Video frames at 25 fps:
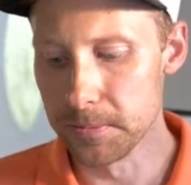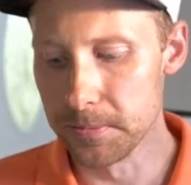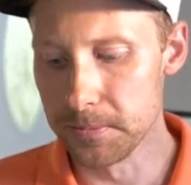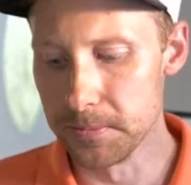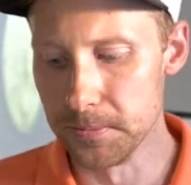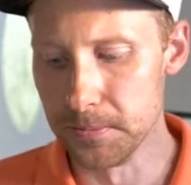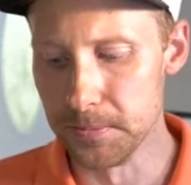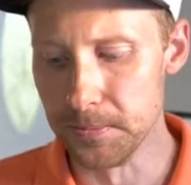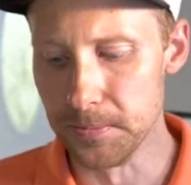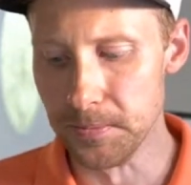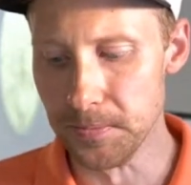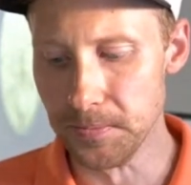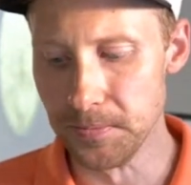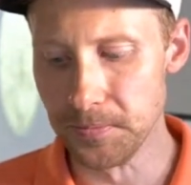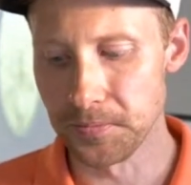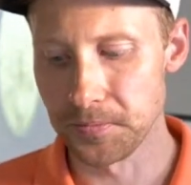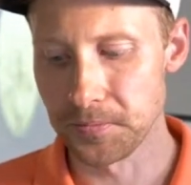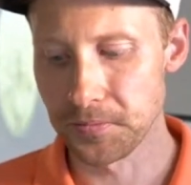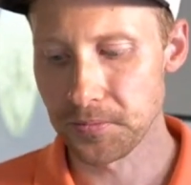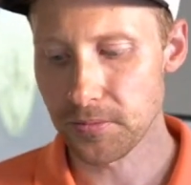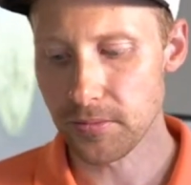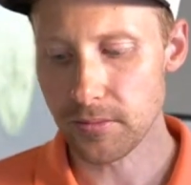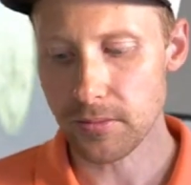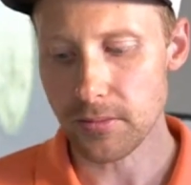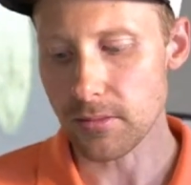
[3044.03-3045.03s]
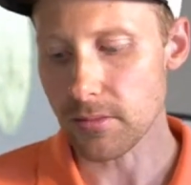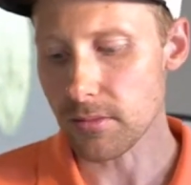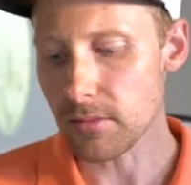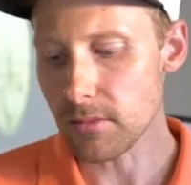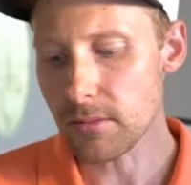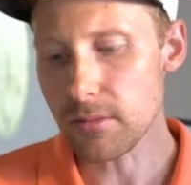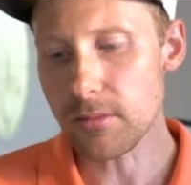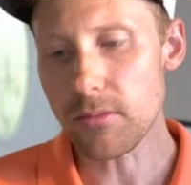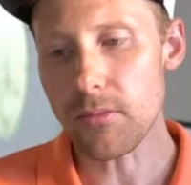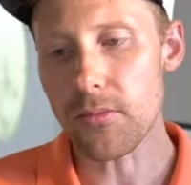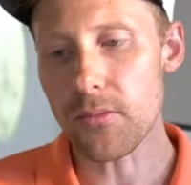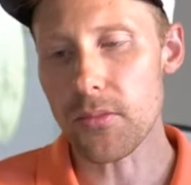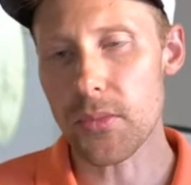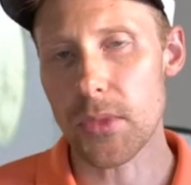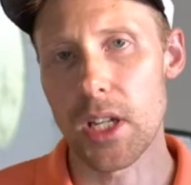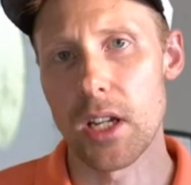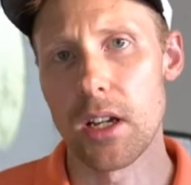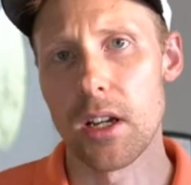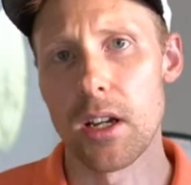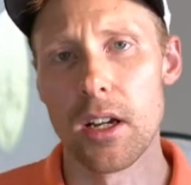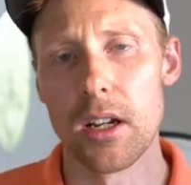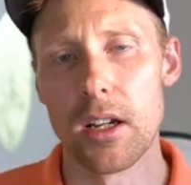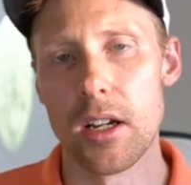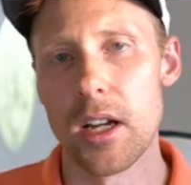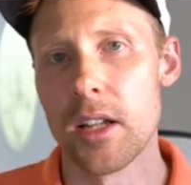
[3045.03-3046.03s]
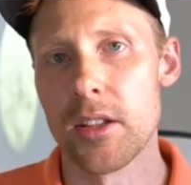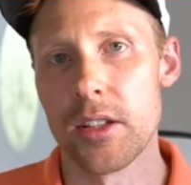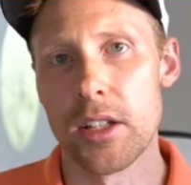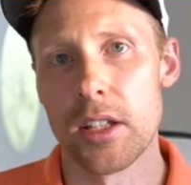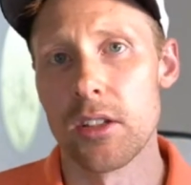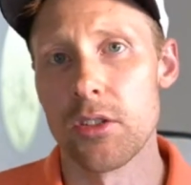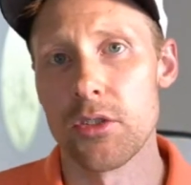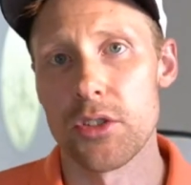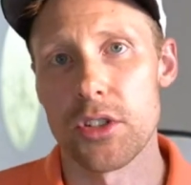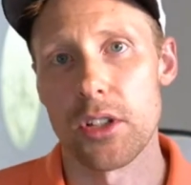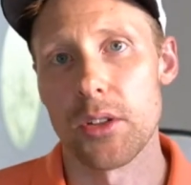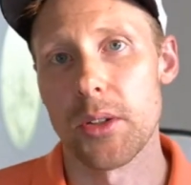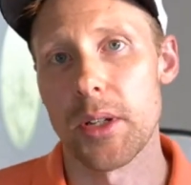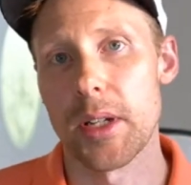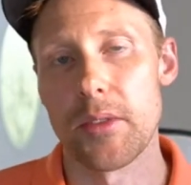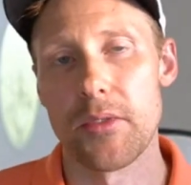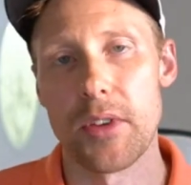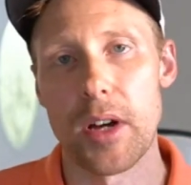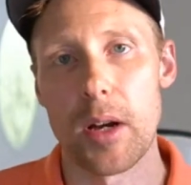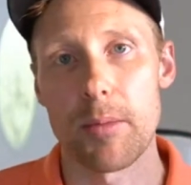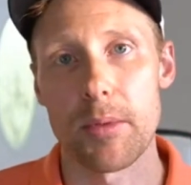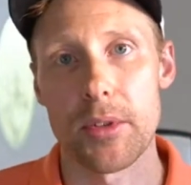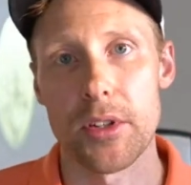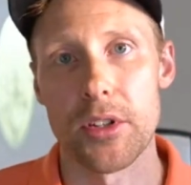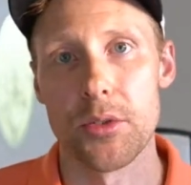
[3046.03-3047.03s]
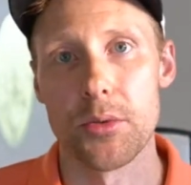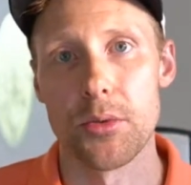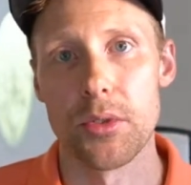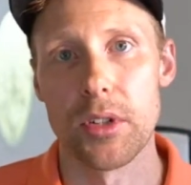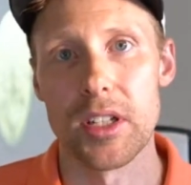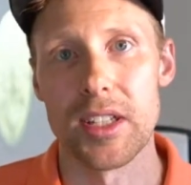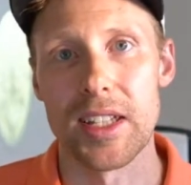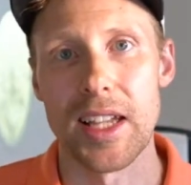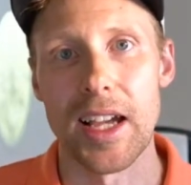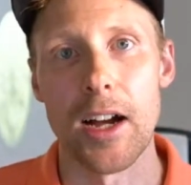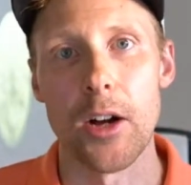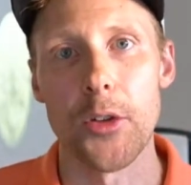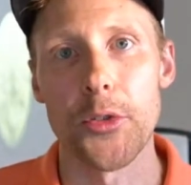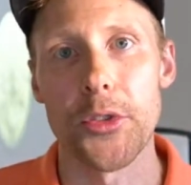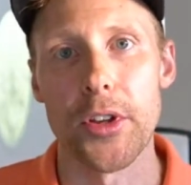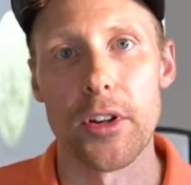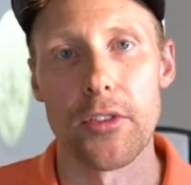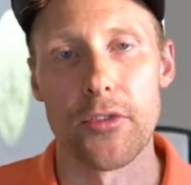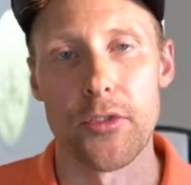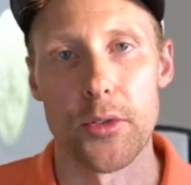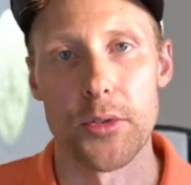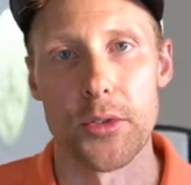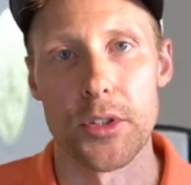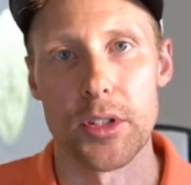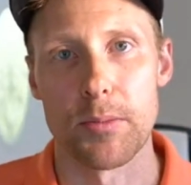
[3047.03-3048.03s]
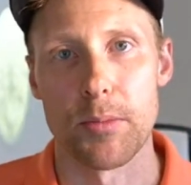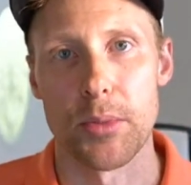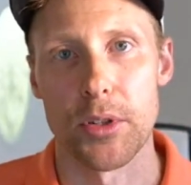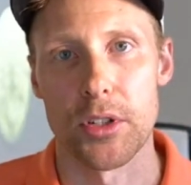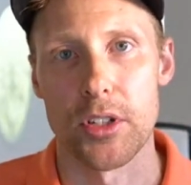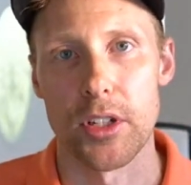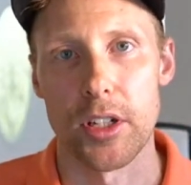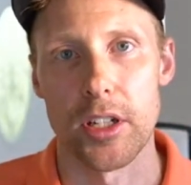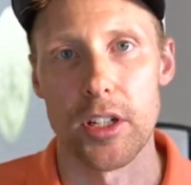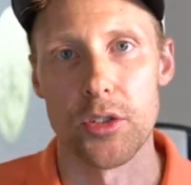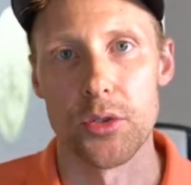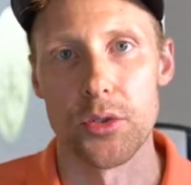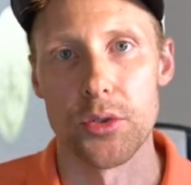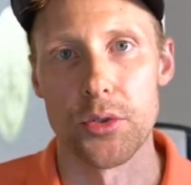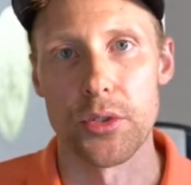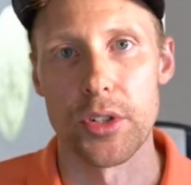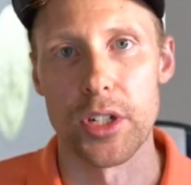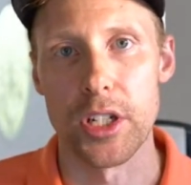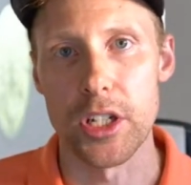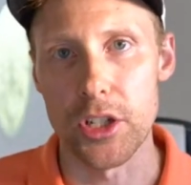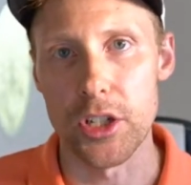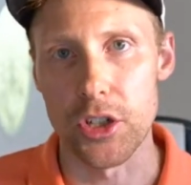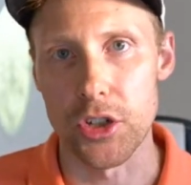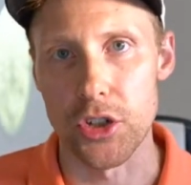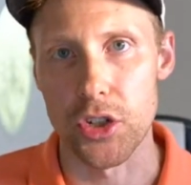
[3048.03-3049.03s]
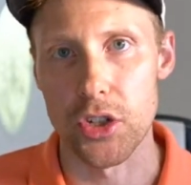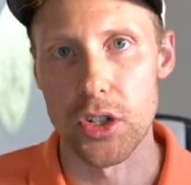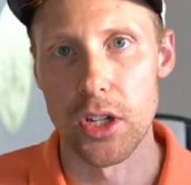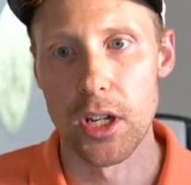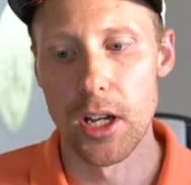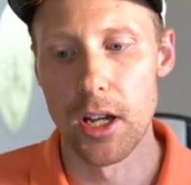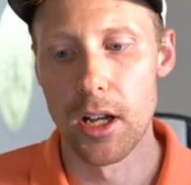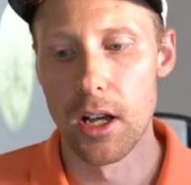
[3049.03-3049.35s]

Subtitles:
And then there's a lot of opportunities out there for this particular niche.